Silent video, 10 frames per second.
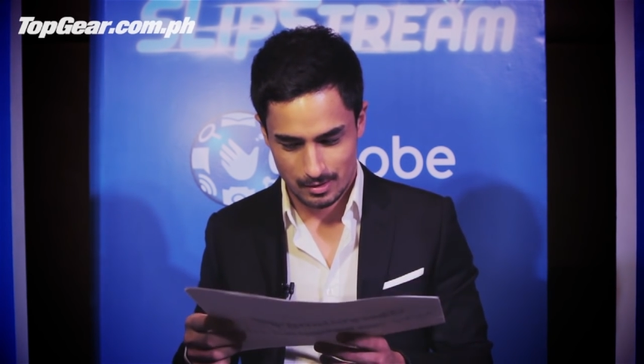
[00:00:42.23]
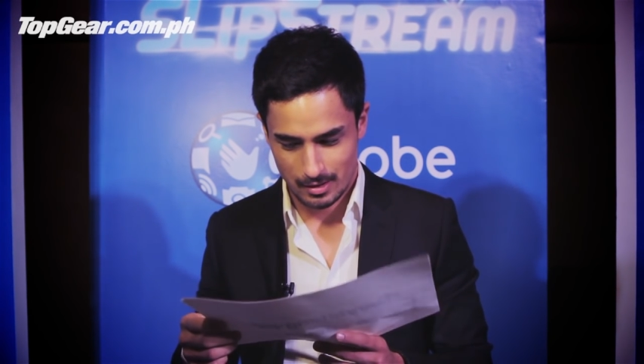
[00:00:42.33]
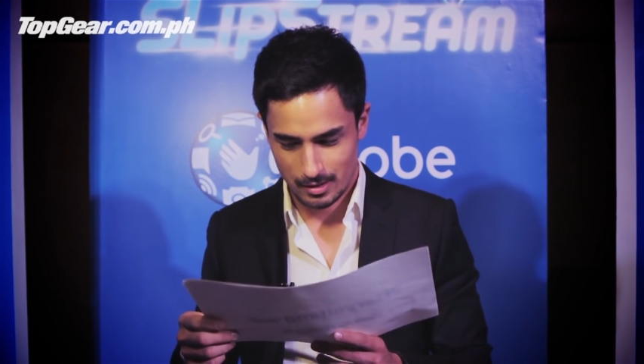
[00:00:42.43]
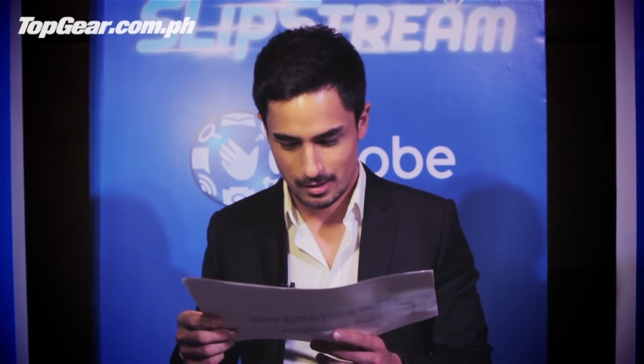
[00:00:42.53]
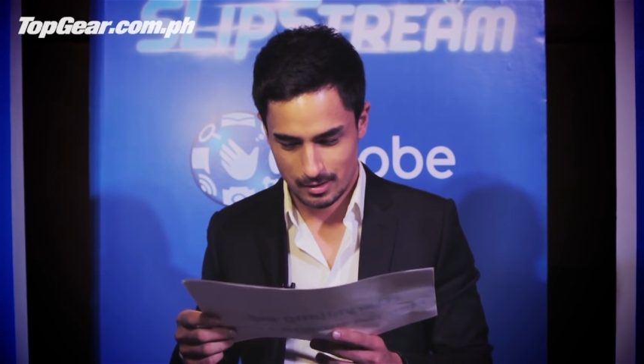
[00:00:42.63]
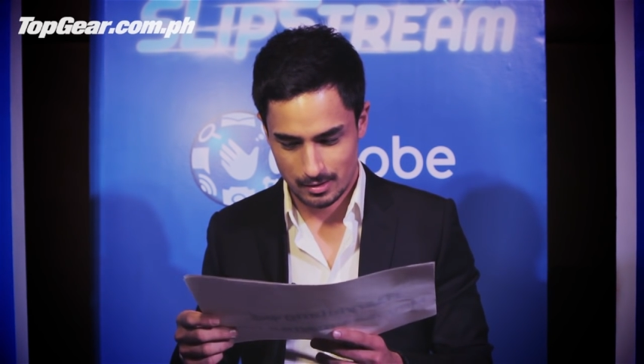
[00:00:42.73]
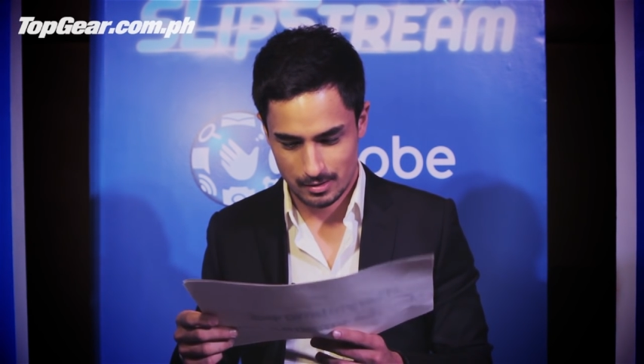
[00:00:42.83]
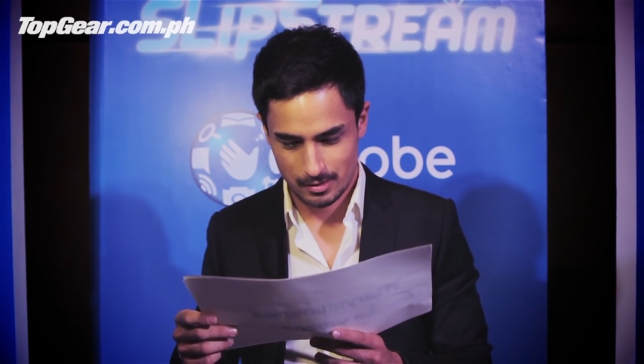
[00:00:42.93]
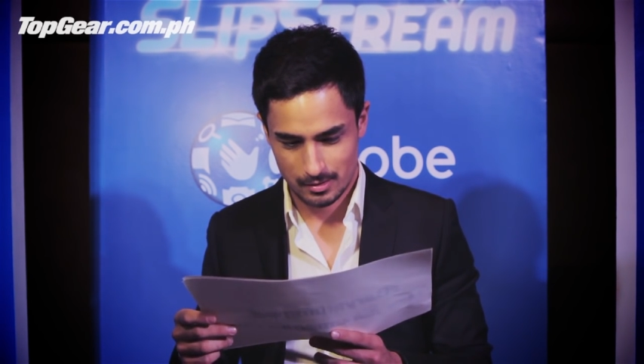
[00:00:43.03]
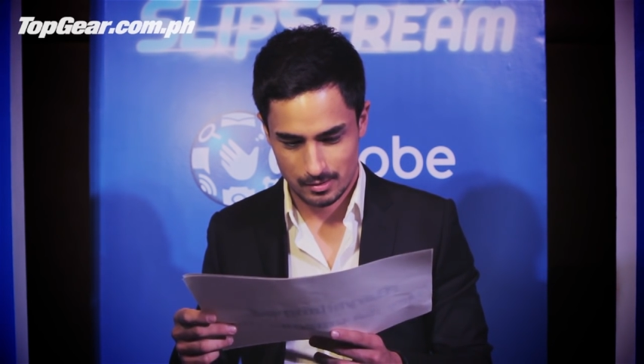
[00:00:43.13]
Uh,
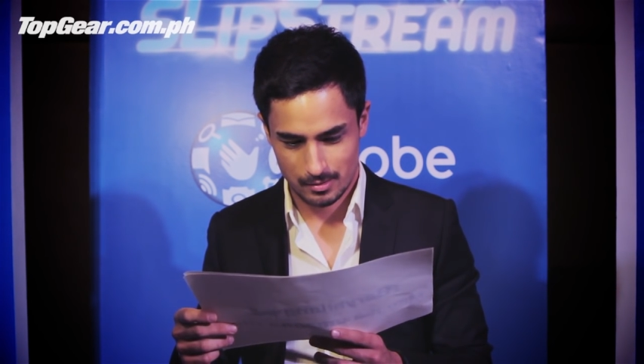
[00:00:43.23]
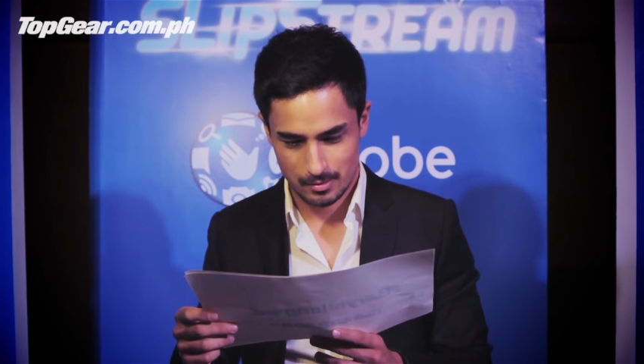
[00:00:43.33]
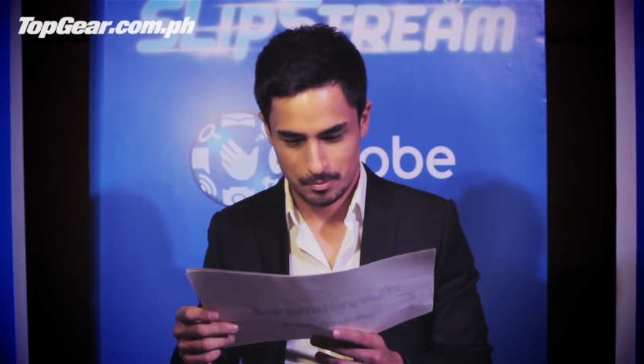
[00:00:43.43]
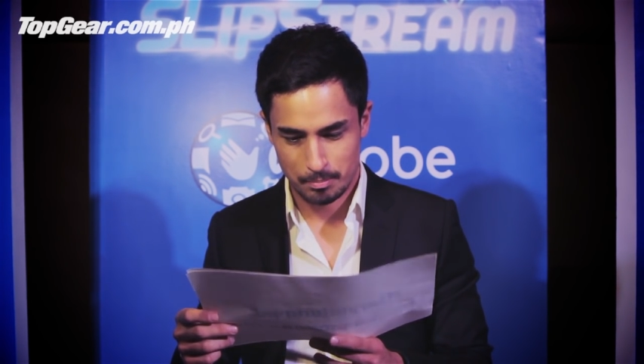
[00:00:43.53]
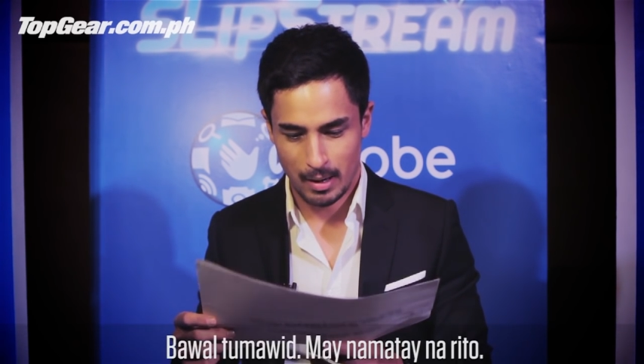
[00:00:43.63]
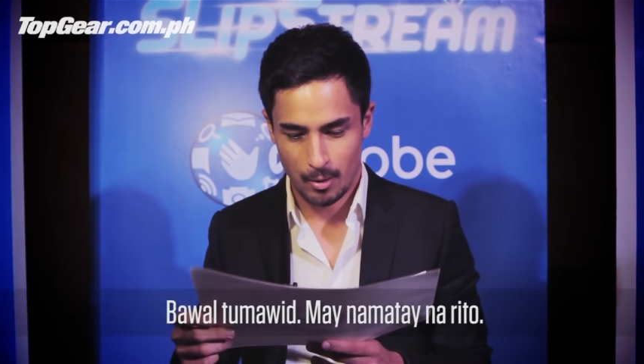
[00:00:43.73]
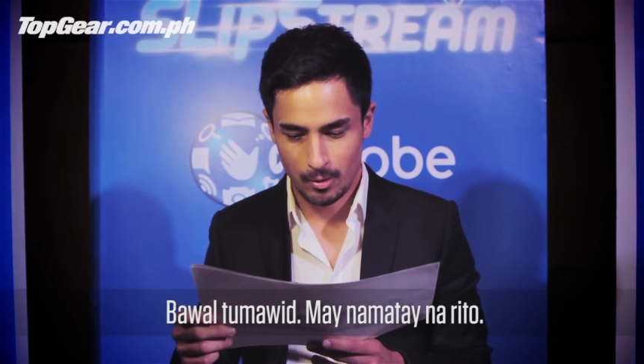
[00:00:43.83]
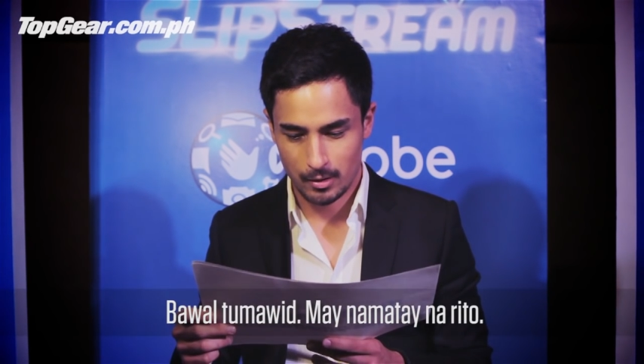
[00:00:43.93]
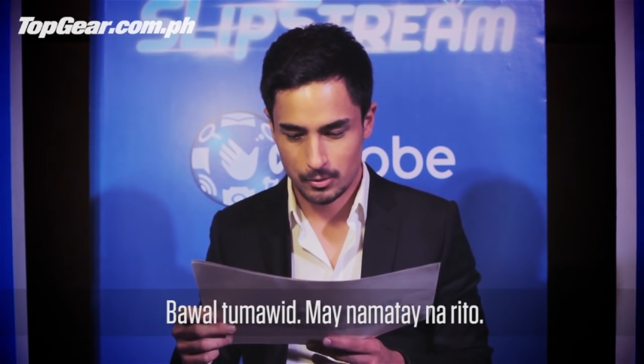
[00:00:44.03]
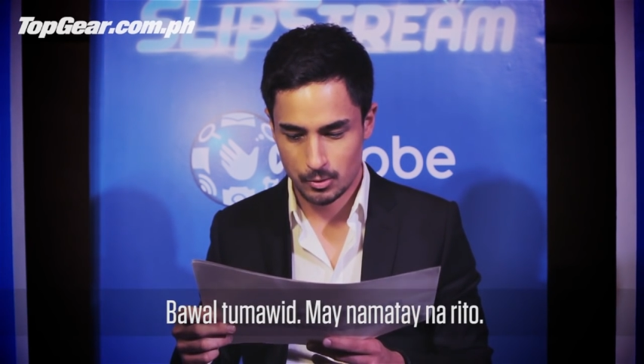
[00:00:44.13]
bawal